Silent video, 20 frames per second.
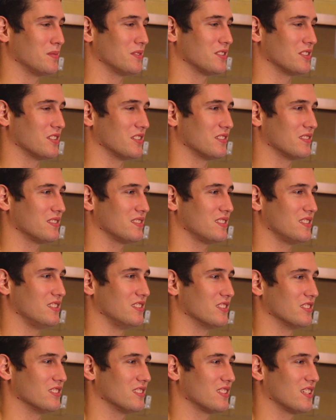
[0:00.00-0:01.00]
so he
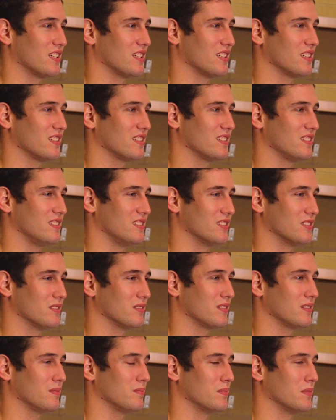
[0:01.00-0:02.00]
knows how to you know
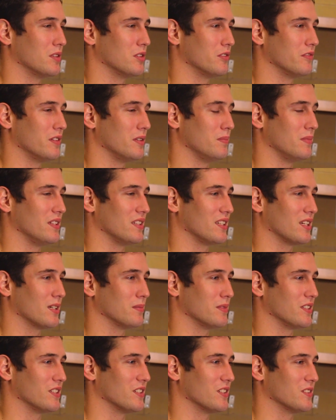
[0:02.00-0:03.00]
motivate me and get
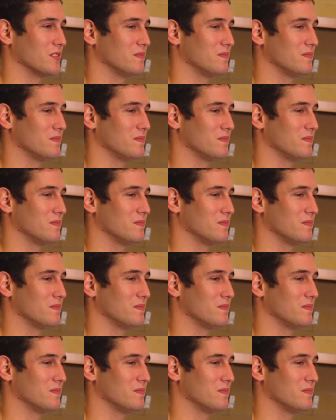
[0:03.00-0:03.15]
me going.